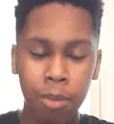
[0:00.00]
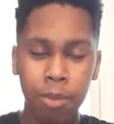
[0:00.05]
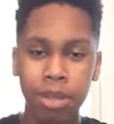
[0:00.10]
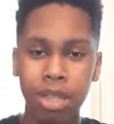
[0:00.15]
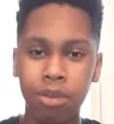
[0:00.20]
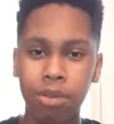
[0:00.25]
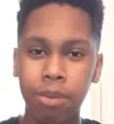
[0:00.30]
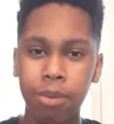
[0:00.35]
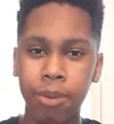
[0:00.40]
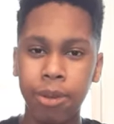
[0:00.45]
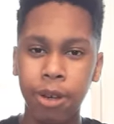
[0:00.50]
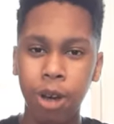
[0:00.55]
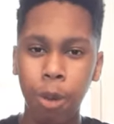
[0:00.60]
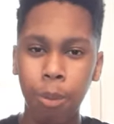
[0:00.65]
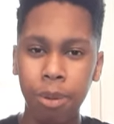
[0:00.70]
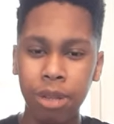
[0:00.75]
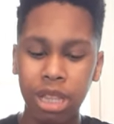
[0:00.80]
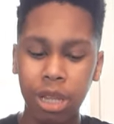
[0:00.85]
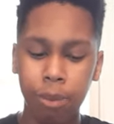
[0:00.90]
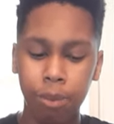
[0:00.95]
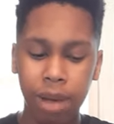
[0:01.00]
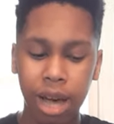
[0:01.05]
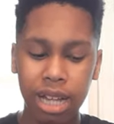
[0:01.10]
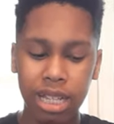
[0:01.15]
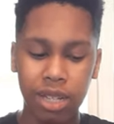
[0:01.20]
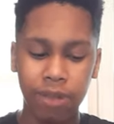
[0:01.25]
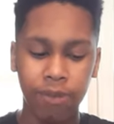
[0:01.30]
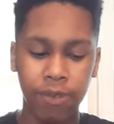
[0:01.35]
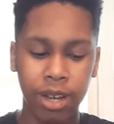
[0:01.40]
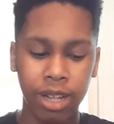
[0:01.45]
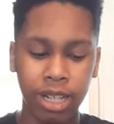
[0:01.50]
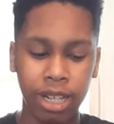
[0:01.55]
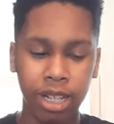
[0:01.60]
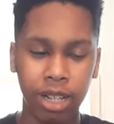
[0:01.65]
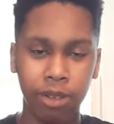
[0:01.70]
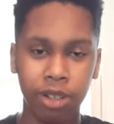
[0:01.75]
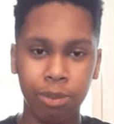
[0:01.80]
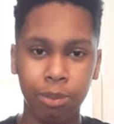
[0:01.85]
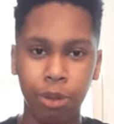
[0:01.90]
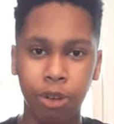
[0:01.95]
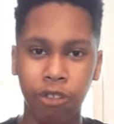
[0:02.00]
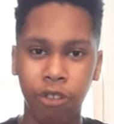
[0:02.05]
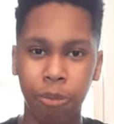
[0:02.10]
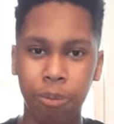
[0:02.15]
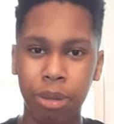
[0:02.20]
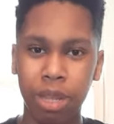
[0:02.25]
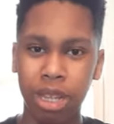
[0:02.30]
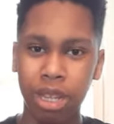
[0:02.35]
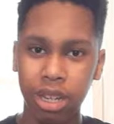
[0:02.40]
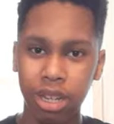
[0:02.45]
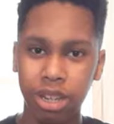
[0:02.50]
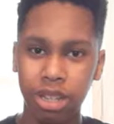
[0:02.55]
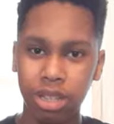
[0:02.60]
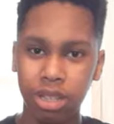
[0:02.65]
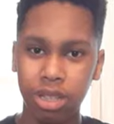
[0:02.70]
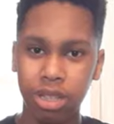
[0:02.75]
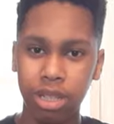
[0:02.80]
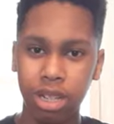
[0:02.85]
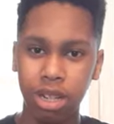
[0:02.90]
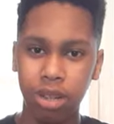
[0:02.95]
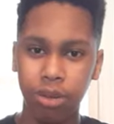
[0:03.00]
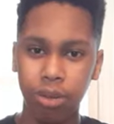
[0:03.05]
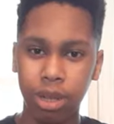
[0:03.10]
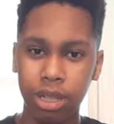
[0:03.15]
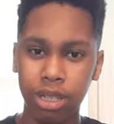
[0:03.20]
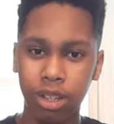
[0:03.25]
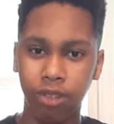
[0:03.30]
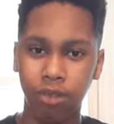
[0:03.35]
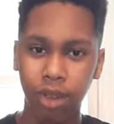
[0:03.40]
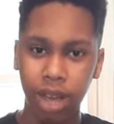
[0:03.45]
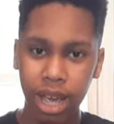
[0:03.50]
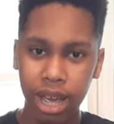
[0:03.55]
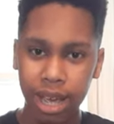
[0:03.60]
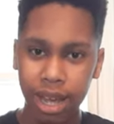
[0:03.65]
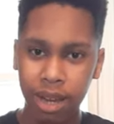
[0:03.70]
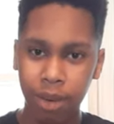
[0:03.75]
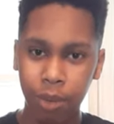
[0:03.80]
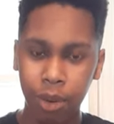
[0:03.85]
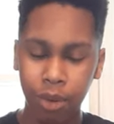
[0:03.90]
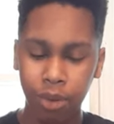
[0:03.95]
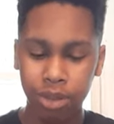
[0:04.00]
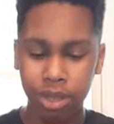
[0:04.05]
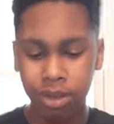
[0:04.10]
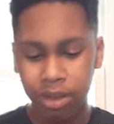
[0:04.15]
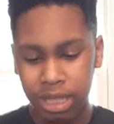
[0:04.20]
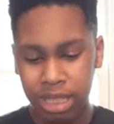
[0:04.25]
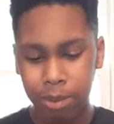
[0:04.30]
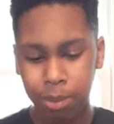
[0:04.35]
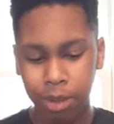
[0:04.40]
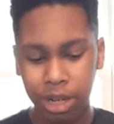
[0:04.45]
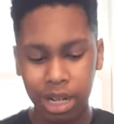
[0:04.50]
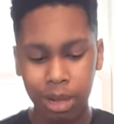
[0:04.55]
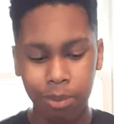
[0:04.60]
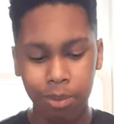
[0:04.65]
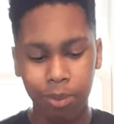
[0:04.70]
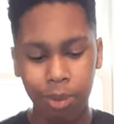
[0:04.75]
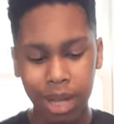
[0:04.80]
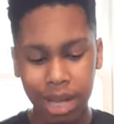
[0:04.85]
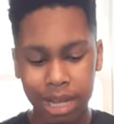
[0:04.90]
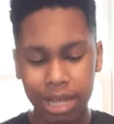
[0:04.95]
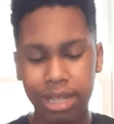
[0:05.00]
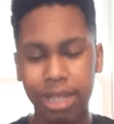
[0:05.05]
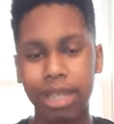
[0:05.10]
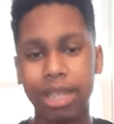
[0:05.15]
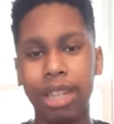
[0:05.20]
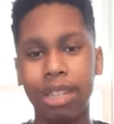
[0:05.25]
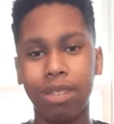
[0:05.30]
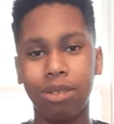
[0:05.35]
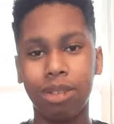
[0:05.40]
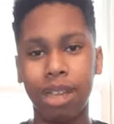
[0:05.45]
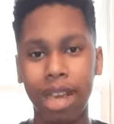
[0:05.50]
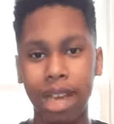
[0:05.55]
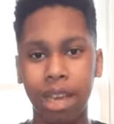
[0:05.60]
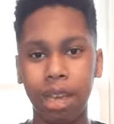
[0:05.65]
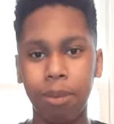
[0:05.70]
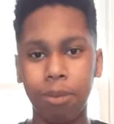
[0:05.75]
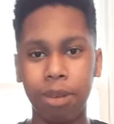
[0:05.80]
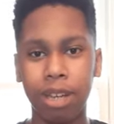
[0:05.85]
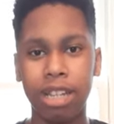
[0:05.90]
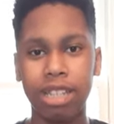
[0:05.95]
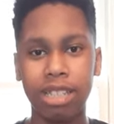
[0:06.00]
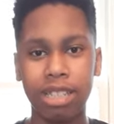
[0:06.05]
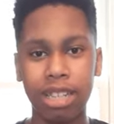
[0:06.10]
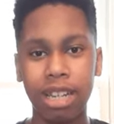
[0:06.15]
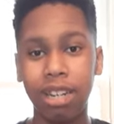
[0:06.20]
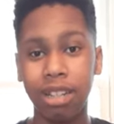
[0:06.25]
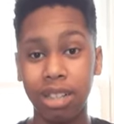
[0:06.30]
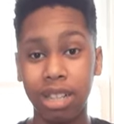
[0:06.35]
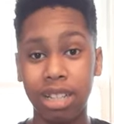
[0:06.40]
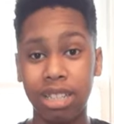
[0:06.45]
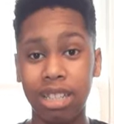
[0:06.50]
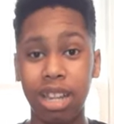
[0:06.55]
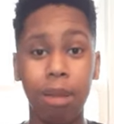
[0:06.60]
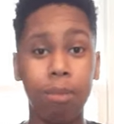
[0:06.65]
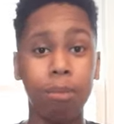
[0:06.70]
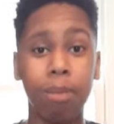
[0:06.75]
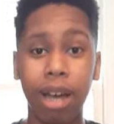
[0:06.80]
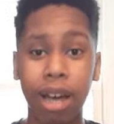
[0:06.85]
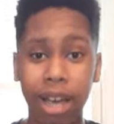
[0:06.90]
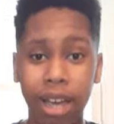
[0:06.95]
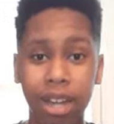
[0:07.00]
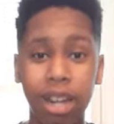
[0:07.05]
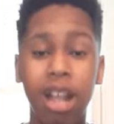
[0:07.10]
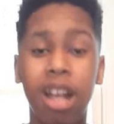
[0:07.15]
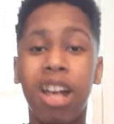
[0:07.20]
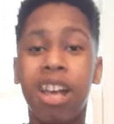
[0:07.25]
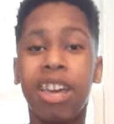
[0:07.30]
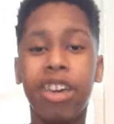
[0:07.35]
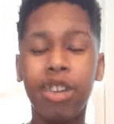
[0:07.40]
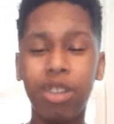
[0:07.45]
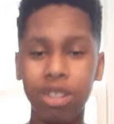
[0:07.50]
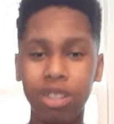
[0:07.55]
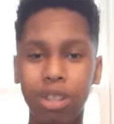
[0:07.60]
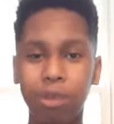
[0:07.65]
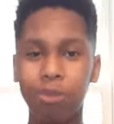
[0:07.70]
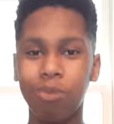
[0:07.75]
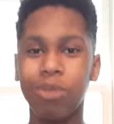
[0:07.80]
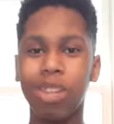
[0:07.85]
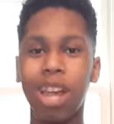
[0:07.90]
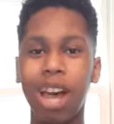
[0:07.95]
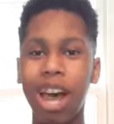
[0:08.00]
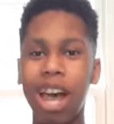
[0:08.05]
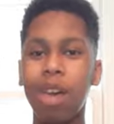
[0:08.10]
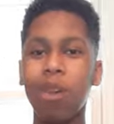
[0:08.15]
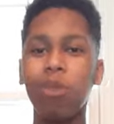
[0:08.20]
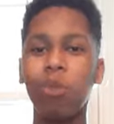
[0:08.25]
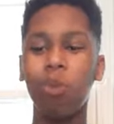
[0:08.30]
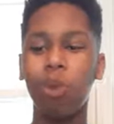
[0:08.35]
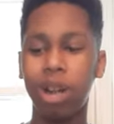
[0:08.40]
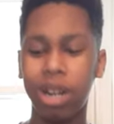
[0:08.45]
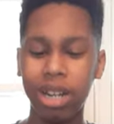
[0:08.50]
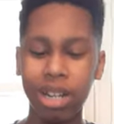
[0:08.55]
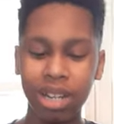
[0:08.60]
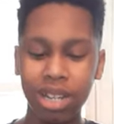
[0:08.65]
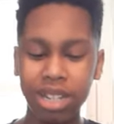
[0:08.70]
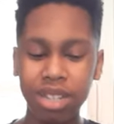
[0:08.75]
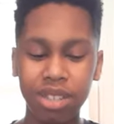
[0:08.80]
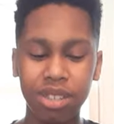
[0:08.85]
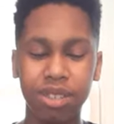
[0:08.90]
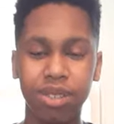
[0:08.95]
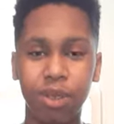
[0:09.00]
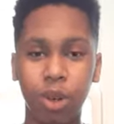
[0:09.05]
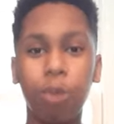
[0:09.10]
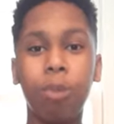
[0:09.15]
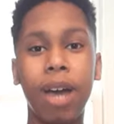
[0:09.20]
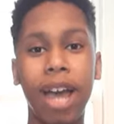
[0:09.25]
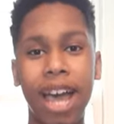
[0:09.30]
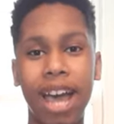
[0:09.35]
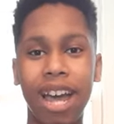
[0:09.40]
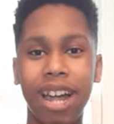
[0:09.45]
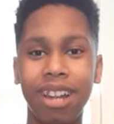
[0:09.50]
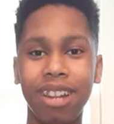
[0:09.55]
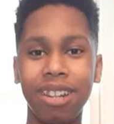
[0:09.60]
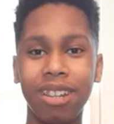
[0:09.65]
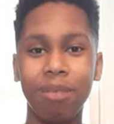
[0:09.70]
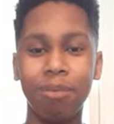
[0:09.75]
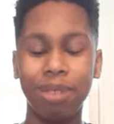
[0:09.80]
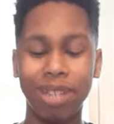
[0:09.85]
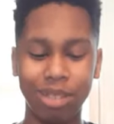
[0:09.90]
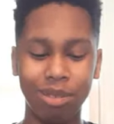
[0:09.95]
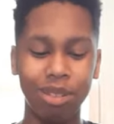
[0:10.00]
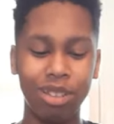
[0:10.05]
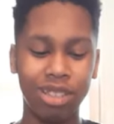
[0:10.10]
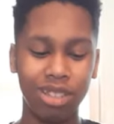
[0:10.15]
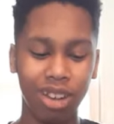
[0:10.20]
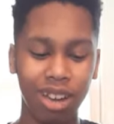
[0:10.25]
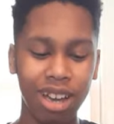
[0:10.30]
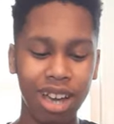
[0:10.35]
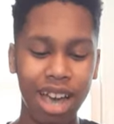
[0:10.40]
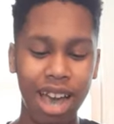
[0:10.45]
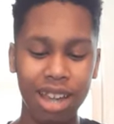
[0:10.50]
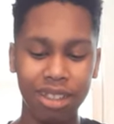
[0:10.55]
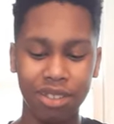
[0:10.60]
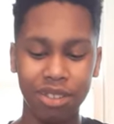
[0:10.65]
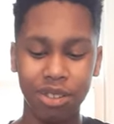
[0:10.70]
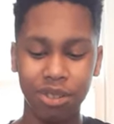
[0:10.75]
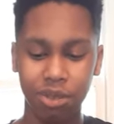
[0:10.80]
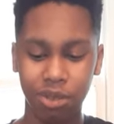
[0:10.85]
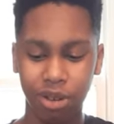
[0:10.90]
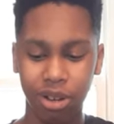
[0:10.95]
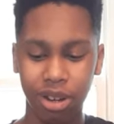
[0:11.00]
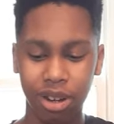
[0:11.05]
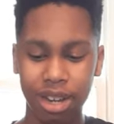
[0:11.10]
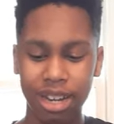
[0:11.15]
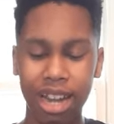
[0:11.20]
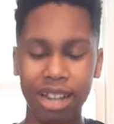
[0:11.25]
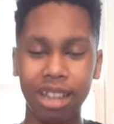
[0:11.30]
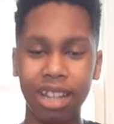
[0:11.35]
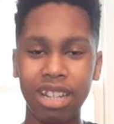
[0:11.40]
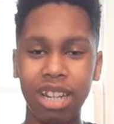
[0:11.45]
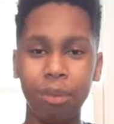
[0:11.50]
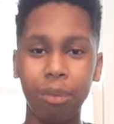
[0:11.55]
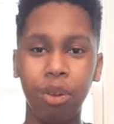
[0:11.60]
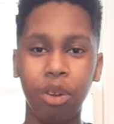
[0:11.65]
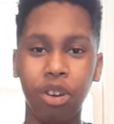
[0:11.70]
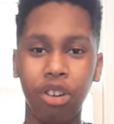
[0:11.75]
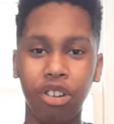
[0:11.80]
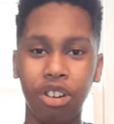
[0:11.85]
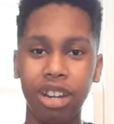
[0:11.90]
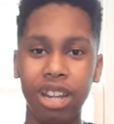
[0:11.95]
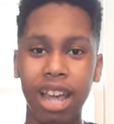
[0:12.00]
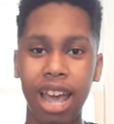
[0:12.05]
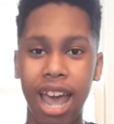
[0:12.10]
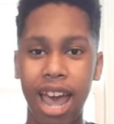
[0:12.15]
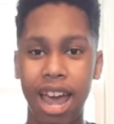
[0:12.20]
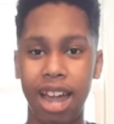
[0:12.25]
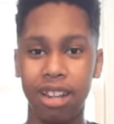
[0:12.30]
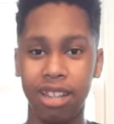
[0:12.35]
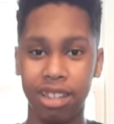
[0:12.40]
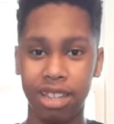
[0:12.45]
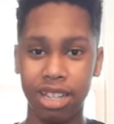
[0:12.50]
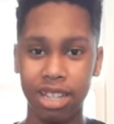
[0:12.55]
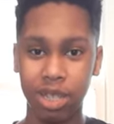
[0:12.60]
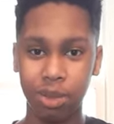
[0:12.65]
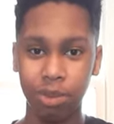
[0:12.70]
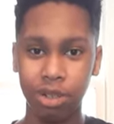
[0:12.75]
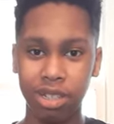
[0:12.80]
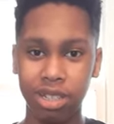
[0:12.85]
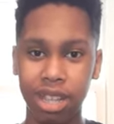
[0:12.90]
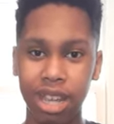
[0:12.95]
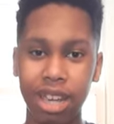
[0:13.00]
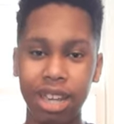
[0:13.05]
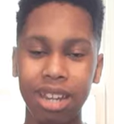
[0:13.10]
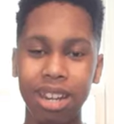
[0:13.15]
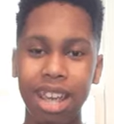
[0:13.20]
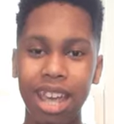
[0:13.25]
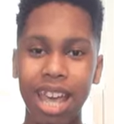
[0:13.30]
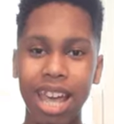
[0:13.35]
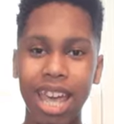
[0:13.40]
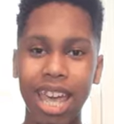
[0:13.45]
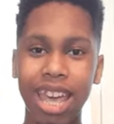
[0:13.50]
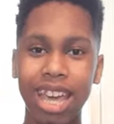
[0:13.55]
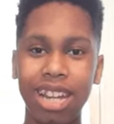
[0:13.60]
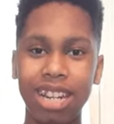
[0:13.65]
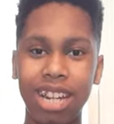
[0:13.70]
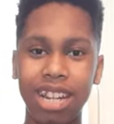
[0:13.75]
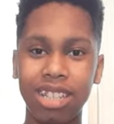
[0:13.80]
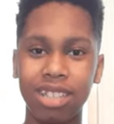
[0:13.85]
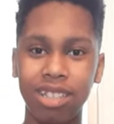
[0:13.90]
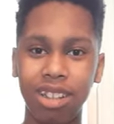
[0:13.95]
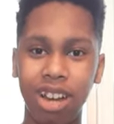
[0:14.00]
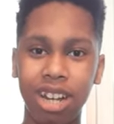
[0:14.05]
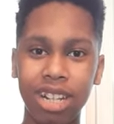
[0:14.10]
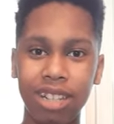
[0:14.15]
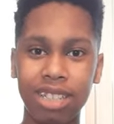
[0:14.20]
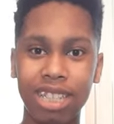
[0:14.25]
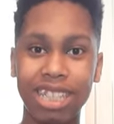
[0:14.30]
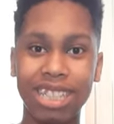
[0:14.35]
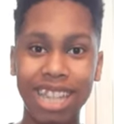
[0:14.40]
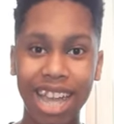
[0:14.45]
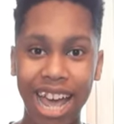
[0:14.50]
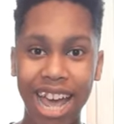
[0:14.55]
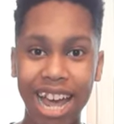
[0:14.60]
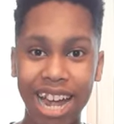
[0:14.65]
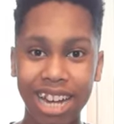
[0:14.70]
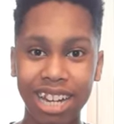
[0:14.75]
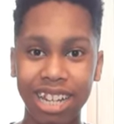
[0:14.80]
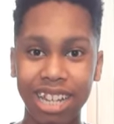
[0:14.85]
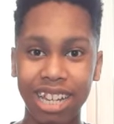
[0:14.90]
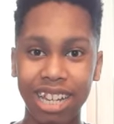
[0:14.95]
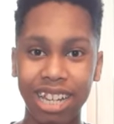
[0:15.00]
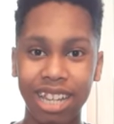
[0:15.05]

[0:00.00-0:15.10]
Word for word: But then when we opened the box and found out that was more of a pinkish than it was a red, we were a little disappointed, but that's okay because technically it's not mine. Here's the thing, I wanted it so bad because we saw it at the store and at that time we already had this switch light and I saw it and I was like, Dad,